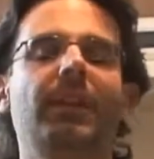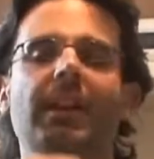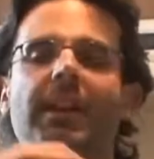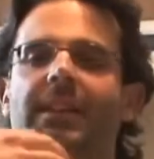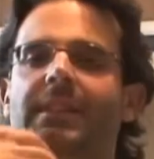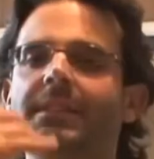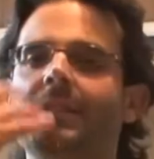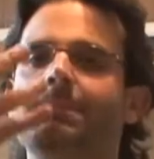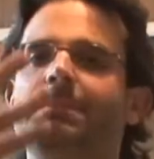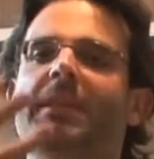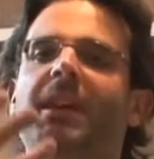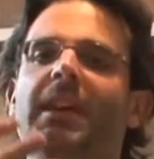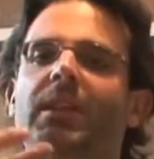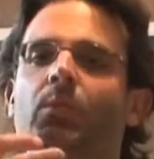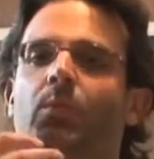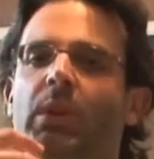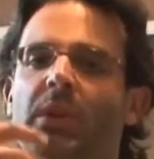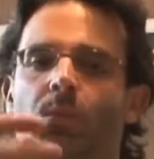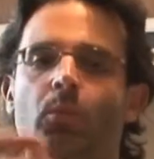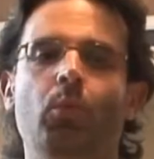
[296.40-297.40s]

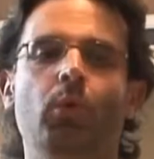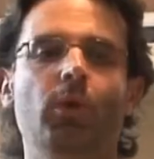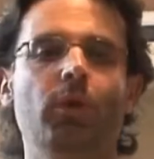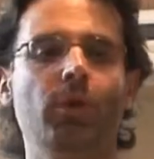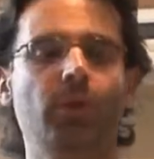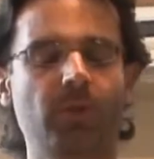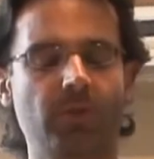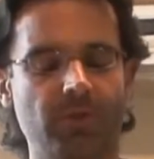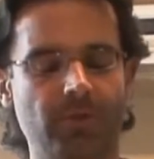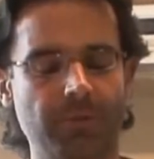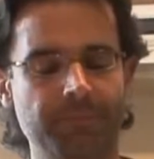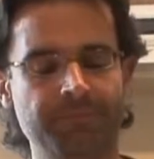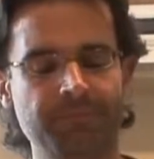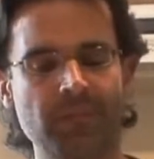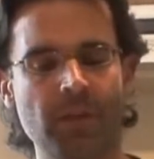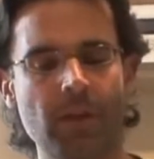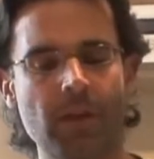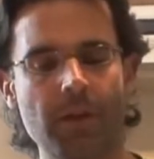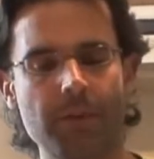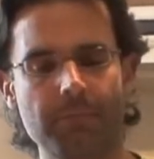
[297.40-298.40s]
explain with words.
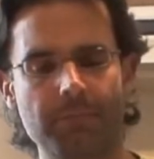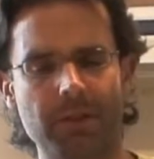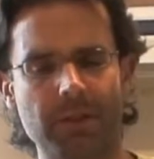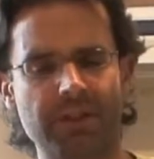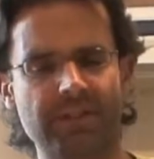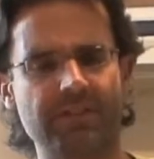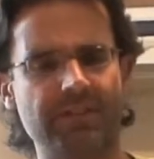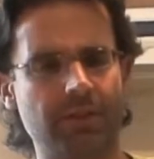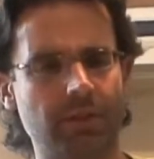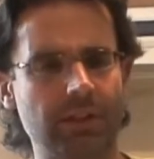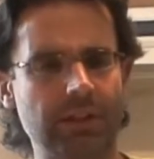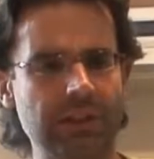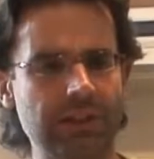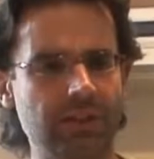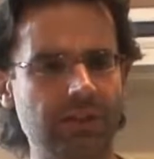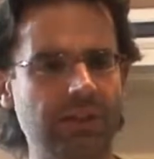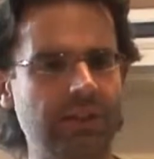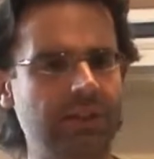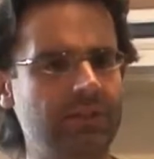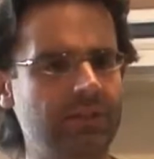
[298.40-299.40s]
But it's a
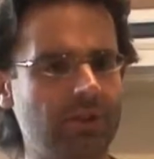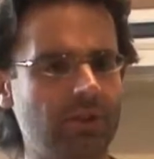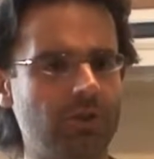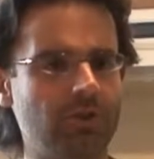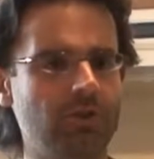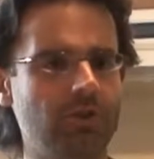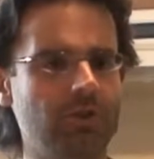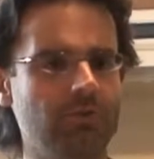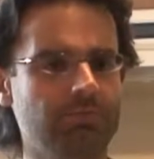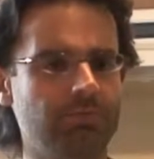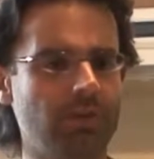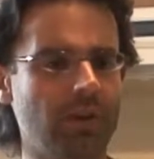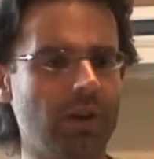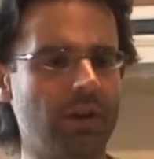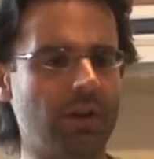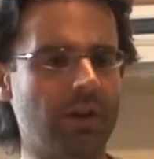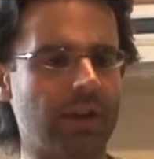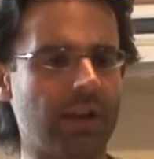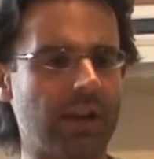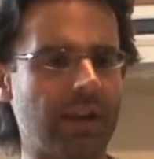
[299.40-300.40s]
good
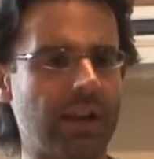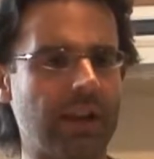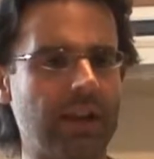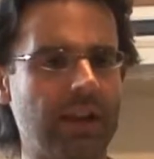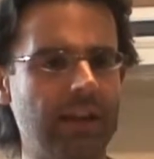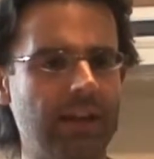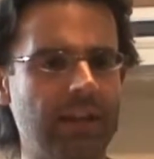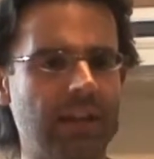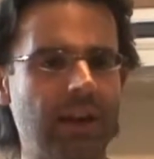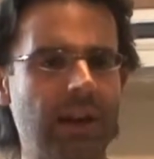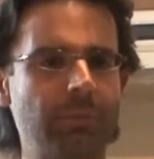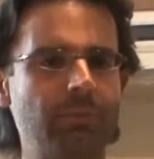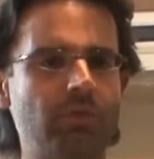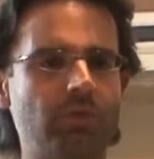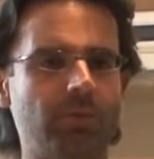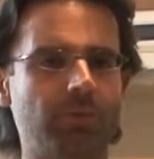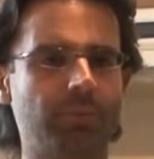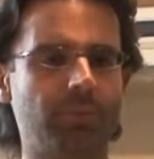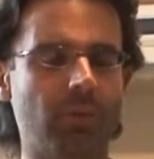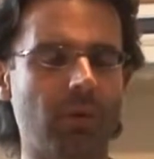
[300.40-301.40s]
product. I like it. I'm
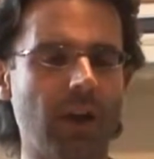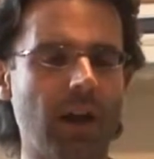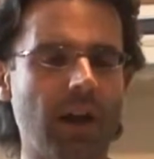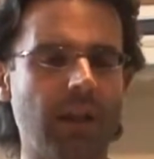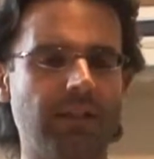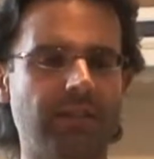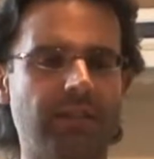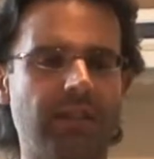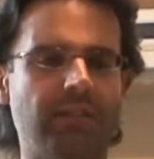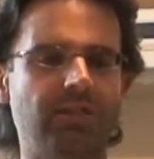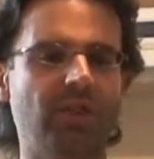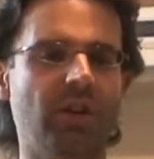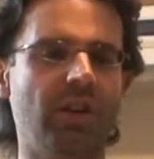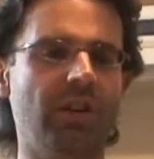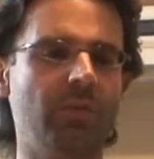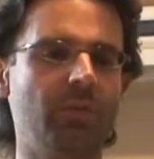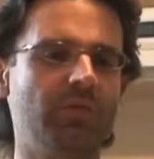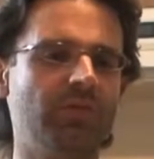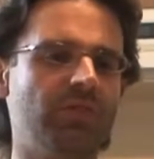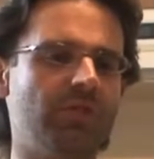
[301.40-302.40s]
surprised. I thought
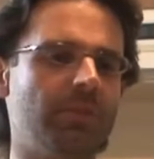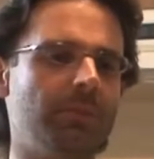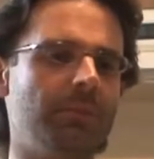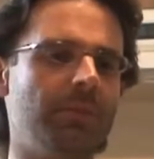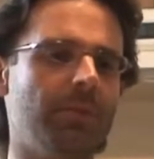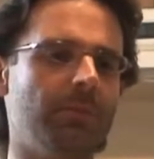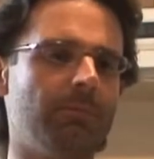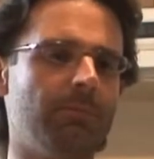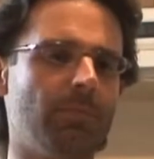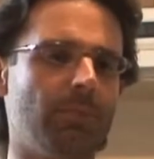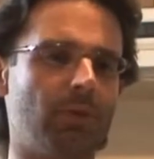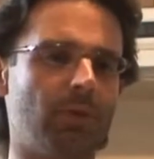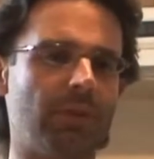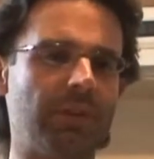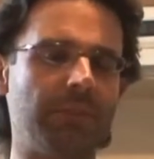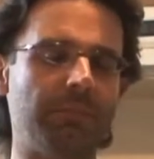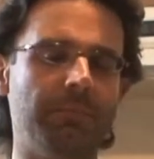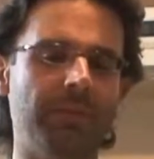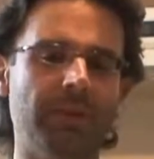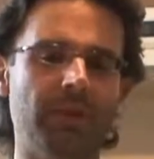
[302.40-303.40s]
it was going to be a
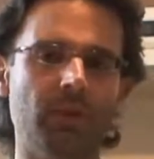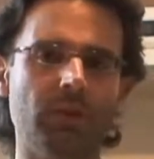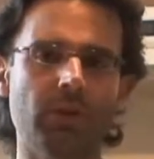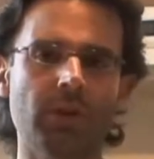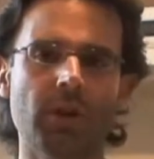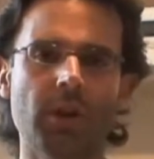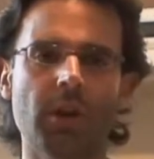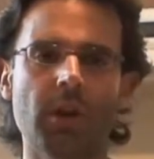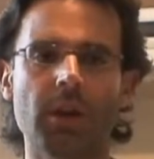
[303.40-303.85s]
boring beer,